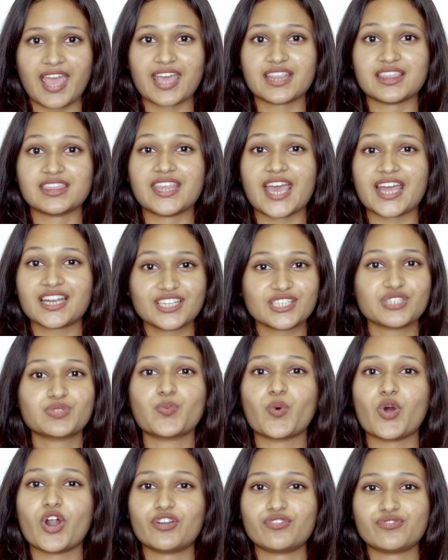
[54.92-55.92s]
And that
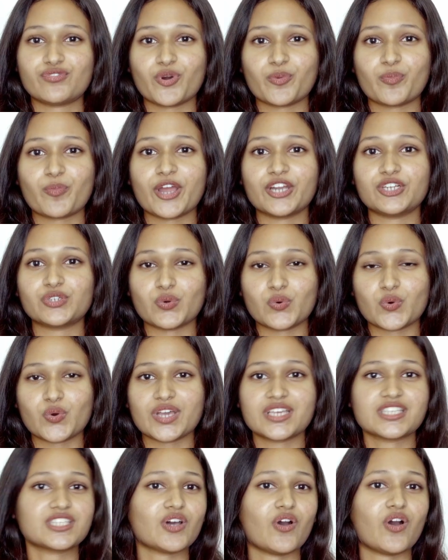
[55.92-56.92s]
is what
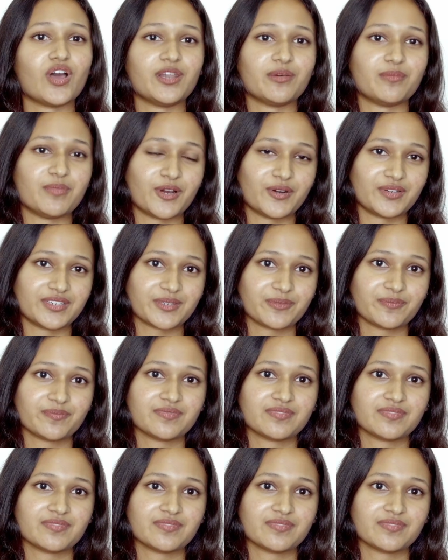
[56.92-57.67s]
4.0 is all about.